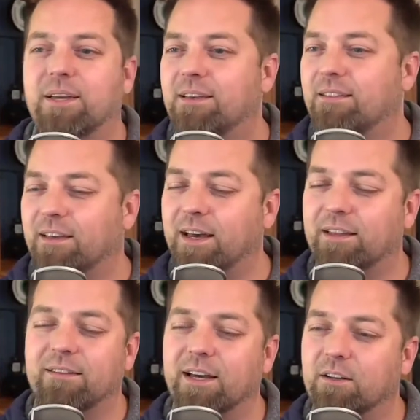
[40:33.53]

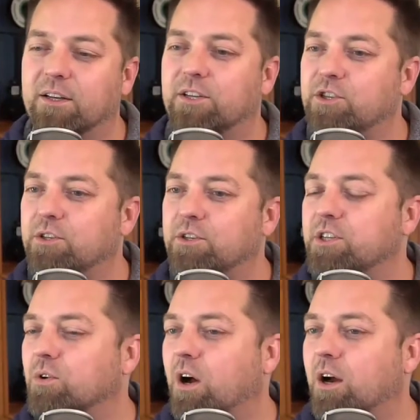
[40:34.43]
That'll get you
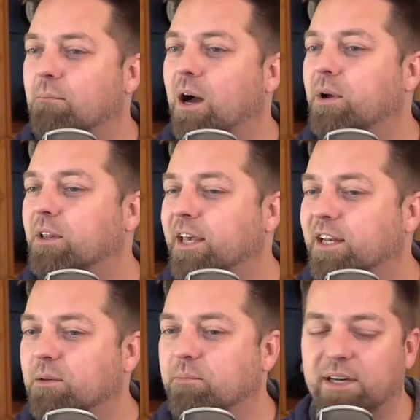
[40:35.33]
to our MAUI
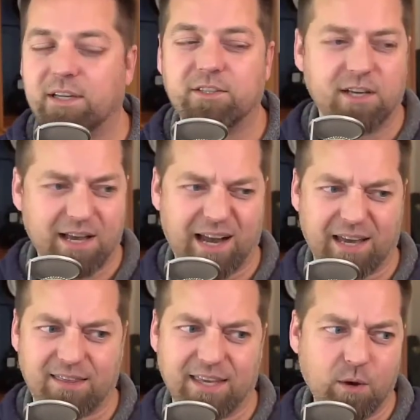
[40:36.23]
landing page. I
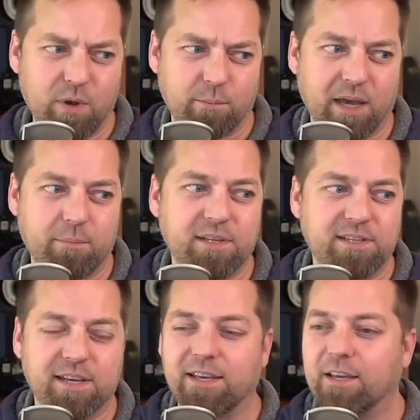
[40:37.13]
think we might be
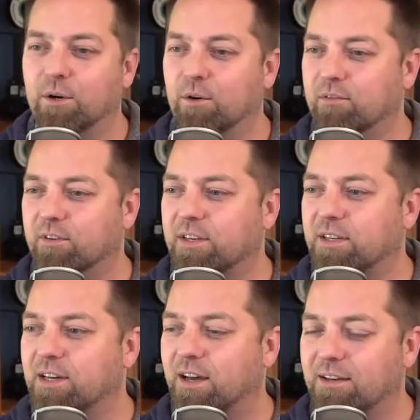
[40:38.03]
taking over the
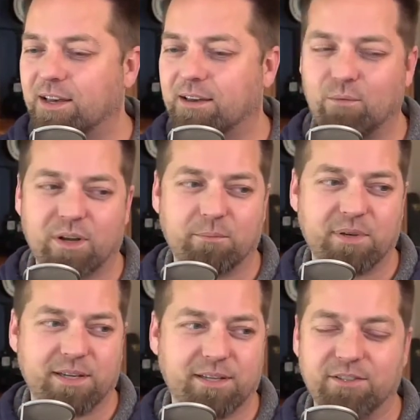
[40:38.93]
.NET web
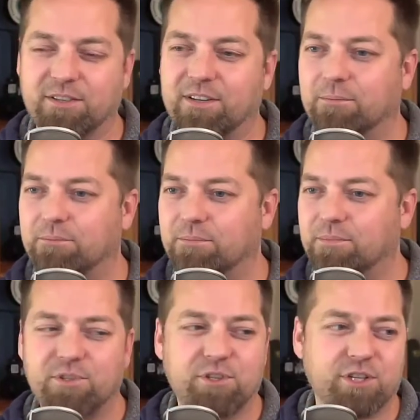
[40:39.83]
page come
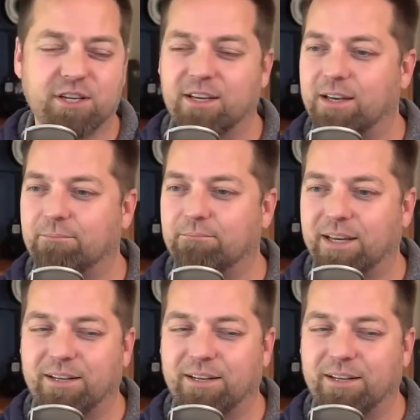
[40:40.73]
GA. I don't